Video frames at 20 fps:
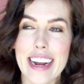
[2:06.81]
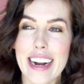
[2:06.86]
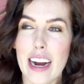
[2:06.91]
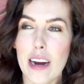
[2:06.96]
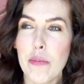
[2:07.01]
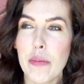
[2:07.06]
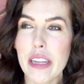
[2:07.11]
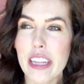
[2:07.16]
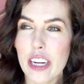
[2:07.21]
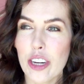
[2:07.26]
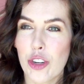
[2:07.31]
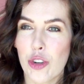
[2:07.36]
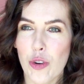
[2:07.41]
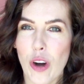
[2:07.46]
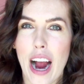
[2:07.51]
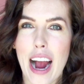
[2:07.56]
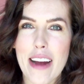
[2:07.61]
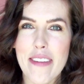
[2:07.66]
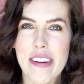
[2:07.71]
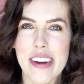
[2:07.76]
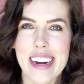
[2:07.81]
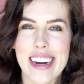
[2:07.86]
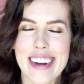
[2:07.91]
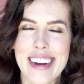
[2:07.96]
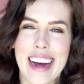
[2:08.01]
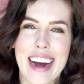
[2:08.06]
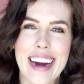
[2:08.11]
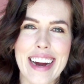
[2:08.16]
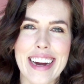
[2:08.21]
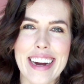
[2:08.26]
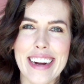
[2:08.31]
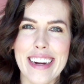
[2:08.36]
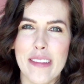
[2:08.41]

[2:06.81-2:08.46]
and I'd be like driving at night,